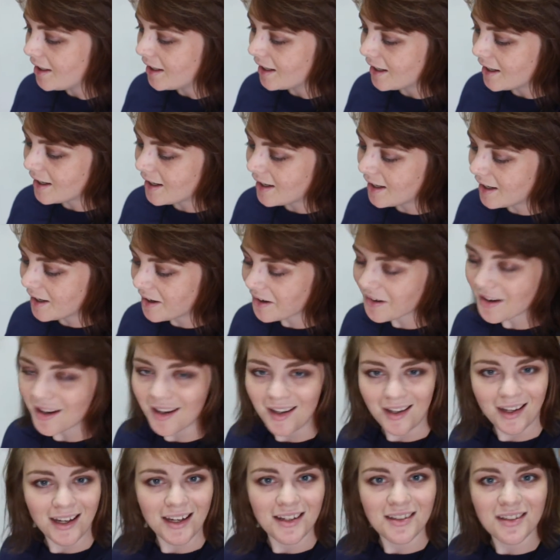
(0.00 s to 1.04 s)

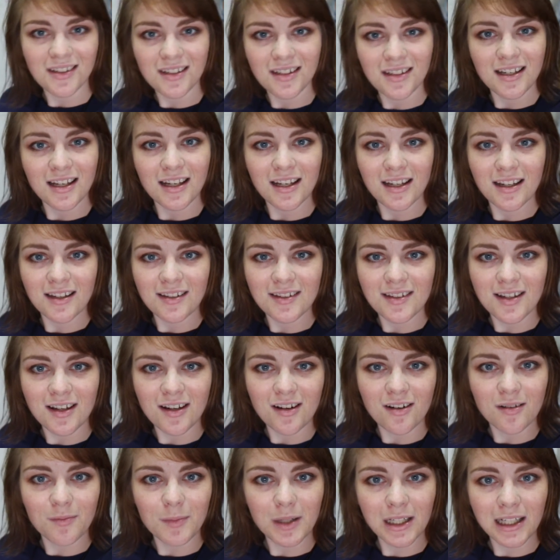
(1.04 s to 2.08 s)
Okay, I should get
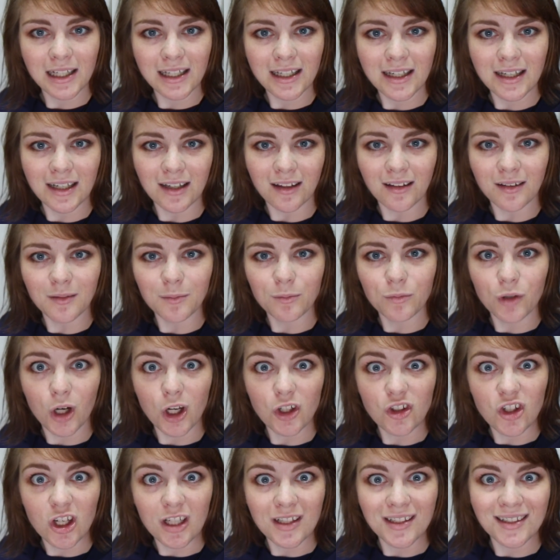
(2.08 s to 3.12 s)
started on my cleaning
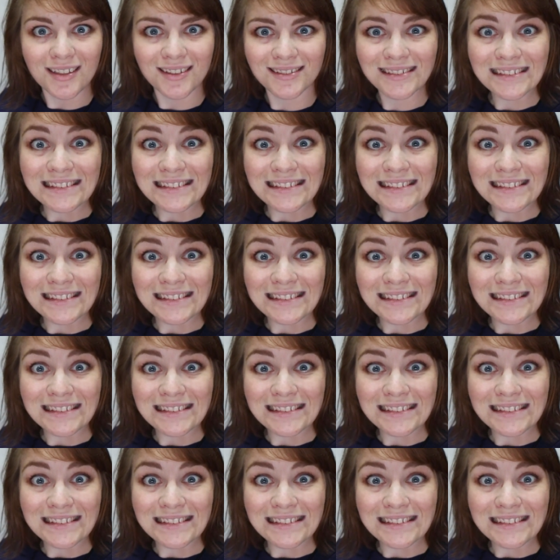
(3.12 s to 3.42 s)
project.